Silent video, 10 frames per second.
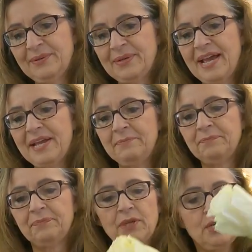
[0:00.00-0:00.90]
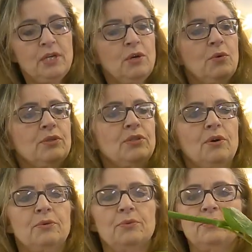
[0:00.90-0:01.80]
Okay?
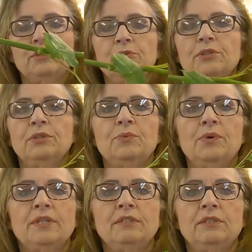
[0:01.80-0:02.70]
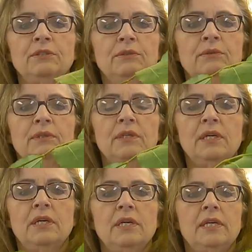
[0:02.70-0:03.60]
So what you're going to want to do
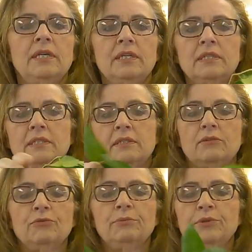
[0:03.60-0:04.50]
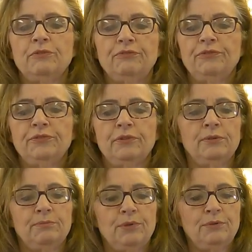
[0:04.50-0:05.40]
is remove
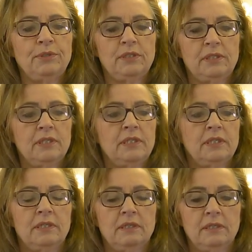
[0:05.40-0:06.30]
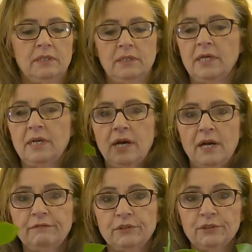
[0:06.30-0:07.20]
most
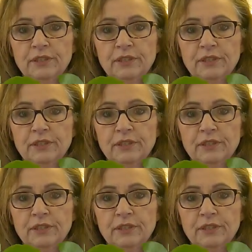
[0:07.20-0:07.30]
of your